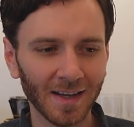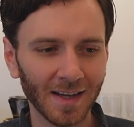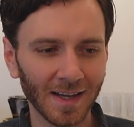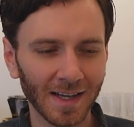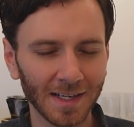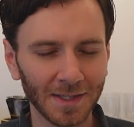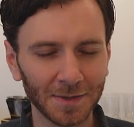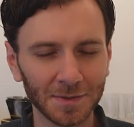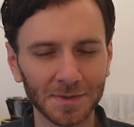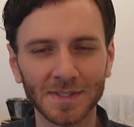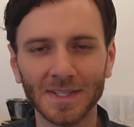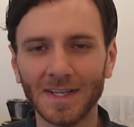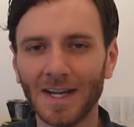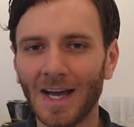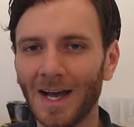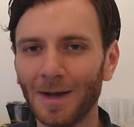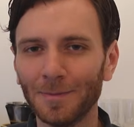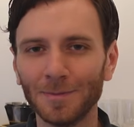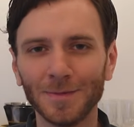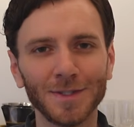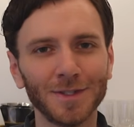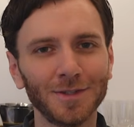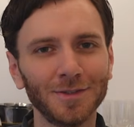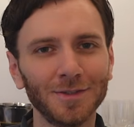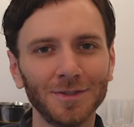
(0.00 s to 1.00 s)
and it was an
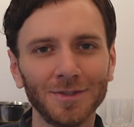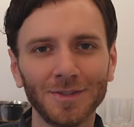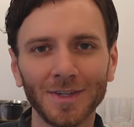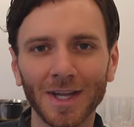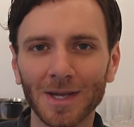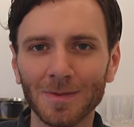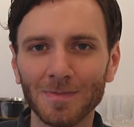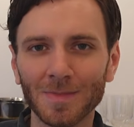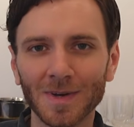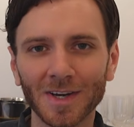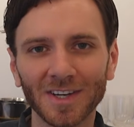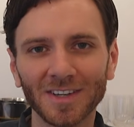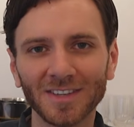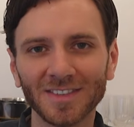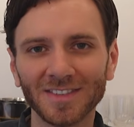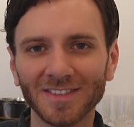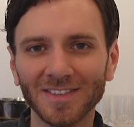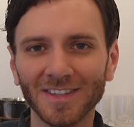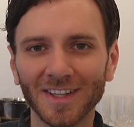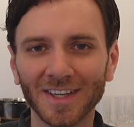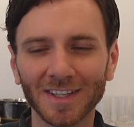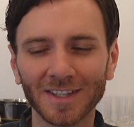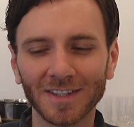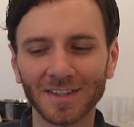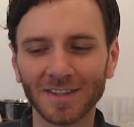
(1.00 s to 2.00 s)
absolute nightmare.
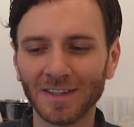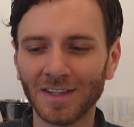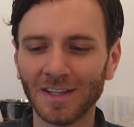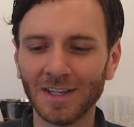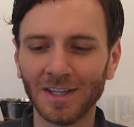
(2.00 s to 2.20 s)
Like,